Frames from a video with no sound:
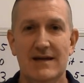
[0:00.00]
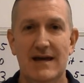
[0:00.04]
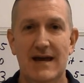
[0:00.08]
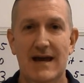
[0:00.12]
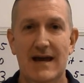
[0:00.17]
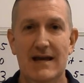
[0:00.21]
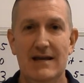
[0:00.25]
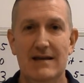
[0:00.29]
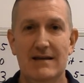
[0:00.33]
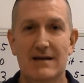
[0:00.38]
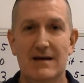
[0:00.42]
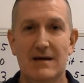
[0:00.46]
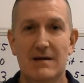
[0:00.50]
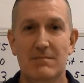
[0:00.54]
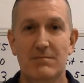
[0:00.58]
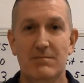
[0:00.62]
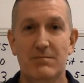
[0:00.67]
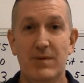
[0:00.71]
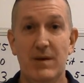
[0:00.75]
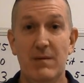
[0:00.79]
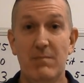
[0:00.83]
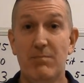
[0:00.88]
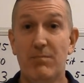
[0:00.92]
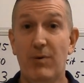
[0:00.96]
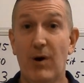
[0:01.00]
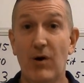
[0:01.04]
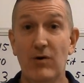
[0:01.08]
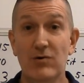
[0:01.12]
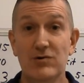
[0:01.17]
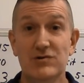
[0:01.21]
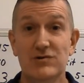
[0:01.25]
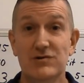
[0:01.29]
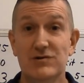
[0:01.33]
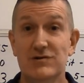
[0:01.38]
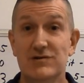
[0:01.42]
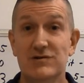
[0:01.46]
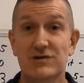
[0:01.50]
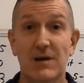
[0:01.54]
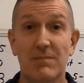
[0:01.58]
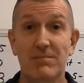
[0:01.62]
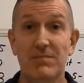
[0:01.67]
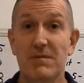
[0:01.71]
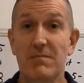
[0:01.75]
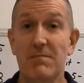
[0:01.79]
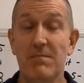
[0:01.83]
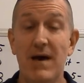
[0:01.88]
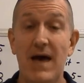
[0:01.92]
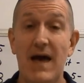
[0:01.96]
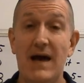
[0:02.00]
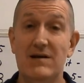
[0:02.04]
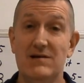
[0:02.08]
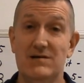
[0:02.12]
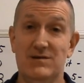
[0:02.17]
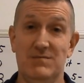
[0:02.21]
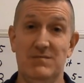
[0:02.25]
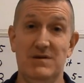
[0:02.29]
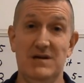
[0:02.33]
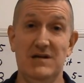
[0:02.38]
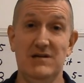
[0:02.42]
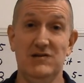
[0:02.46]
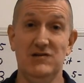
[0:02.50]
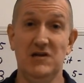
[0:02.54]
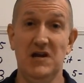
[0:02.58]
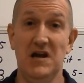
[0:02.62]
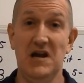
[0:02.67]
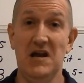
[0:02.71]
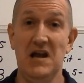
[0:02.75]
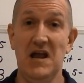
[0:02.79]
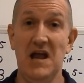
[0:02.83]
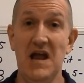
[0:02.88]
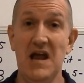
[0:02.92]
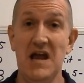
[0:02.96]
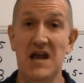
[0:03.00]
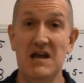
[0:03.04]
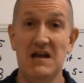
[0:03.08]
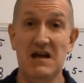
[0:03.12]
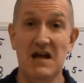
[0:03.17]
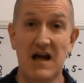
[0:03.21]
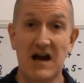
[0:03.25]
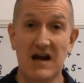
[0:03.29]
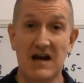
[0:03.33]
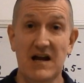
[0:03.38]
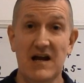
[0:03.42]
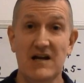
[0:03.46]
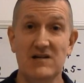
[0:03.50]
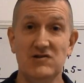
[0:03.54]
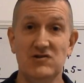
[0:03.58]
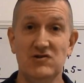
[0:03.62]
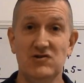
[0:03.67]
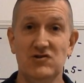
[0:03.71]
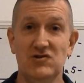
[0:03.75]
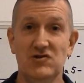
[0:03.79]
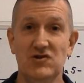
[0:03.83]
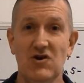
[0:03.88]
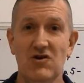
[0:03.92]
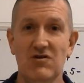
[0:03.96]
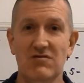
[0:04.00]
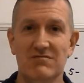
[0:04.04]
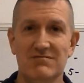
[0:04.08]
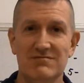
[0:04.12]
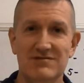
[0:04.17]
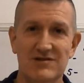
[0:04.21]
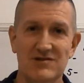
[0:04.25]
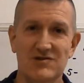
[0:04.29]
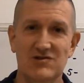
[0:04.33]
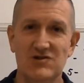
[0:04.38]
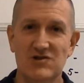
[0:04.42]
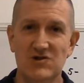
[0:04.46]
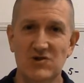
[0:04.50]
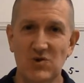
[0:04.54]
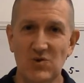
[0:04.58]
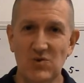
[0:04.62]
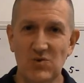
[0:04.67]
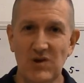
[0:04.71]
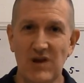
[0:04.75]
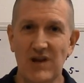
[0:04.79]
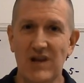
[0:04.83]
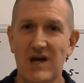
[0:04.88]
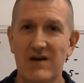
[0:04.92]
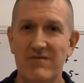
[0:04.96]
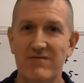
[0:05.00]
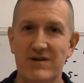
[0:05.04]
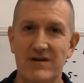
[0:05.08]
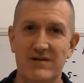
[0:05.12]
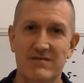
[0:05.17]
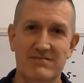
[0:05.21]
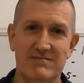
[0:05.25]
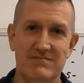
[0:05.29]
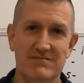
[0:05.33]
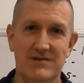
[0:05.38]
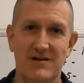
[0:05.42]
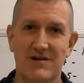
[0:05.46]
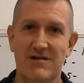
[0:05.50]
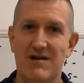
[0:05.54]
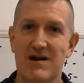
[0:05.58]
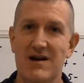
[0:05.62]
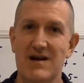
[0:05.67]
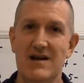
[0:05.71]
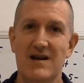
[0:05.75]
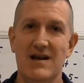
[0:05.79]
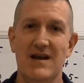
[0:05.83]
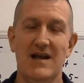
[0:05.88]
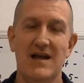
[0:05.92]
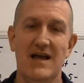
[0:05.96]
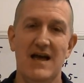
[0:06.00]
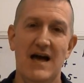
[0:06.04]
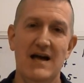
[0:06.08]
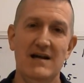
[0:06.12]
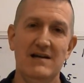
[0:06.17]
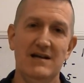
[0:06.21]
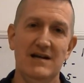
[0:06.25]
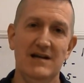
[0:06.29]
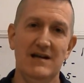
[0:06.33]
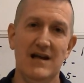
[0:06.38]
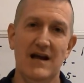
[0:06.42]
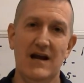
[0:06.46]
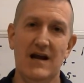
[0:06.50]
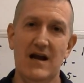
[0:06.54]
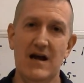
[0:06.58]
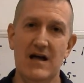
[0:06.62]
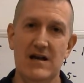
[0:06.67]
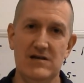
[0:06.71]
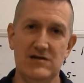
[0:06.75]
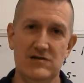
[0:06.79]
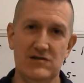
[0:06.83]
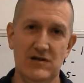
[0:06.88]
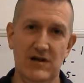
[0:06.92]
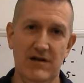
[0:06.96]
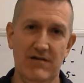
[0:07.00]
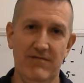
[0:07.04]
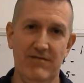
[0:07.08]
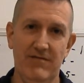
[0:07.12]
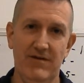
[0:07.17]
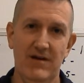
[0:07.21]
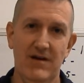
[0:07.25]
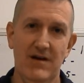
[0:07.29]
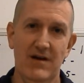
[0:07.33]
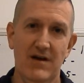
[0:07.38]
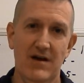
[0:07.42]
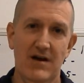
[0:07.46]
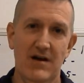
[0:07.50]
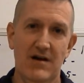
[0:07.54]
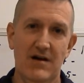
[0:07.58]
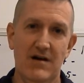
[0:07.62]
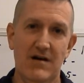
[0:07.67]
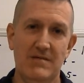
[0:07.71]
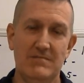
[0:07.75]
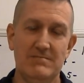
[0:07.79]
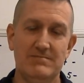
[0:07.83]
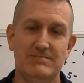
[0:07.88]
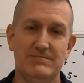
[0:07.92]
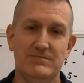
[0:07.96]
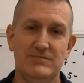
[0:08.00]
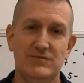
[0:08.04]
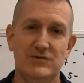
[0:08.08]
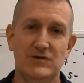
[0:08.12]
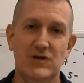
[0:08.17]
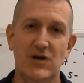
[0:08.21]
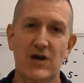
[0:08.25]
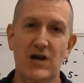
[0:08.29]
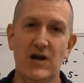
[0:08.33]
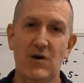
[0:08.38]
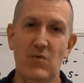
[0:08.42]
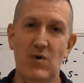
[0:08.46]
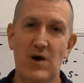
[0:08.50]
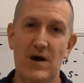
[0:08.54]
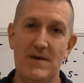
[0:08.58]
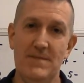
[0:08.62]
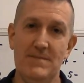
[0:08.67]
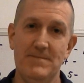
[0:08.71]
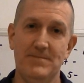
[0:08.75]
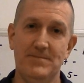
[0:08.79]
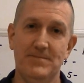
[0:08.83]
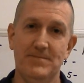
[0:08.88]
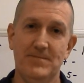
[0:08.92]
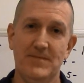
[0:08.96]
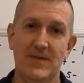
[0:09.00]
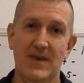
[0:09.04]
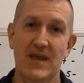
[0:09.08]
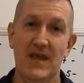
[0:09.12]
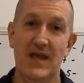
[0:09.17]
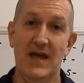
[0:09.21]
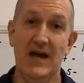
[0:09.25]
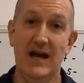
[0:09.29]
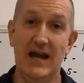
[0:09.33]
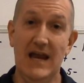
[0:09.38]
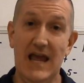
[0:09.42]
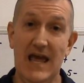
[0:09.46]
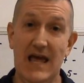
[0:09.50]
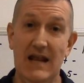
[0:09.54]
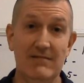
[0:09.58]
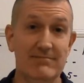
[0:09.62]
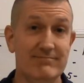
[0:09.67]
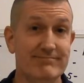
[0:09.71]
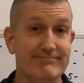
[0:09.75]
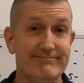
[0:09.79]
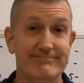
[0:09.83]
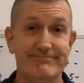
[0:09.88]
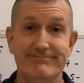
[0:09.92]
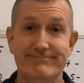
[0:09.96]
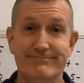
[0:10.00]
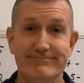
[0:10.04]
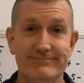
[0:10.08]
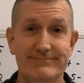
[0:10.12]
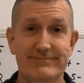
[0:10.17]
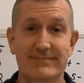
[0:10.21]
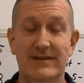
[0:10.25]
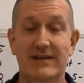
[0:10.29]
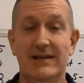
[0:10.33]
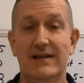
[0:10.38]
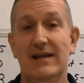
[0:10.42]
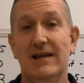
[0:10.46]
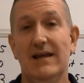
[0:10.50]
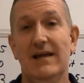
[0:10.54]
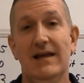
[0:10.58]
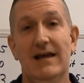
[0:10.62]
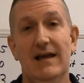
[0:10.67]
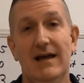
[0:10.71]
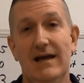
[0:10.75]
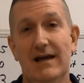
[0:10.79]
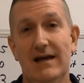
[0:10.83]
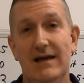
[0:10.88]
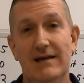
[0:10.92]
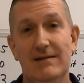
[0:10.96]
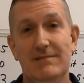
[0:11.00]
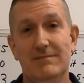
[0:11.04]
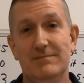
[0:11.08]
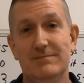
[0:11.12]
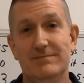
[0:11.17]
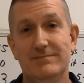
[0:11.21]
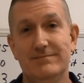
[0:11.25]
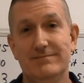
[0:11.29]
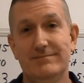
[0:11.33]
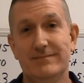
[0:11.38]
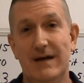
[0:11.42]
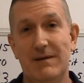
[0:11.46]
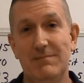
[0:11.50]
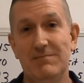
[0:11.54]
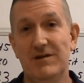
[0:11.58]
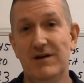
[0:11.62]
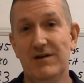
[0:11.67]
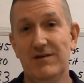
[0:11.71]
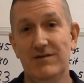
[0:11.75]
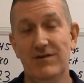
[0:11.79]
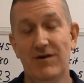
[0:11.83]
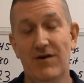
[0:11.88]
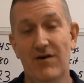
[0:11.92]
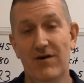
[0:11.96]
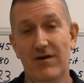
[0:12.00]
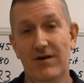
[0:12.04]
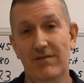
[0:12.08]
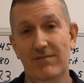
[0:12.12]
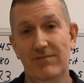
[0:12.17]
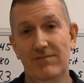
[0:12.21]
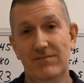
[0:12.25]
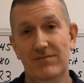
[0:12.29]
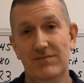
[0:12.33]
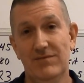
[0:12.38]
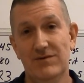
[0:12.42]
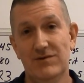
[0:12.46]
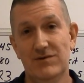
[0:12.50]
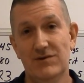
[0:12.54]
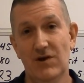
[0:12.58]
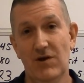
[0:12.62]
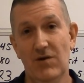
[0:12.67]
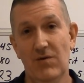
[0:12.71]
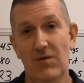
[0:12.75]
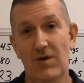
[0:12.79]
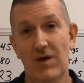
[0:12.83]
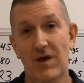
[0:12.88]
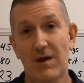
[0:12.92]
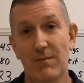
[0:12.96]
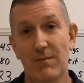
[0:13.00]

and, um, and post something back to me saying, hey, I got your shirt. Looks cool. I love it. All right. I dig that kind of stuff. Um, so anyway, again, uh, I'm done talking. So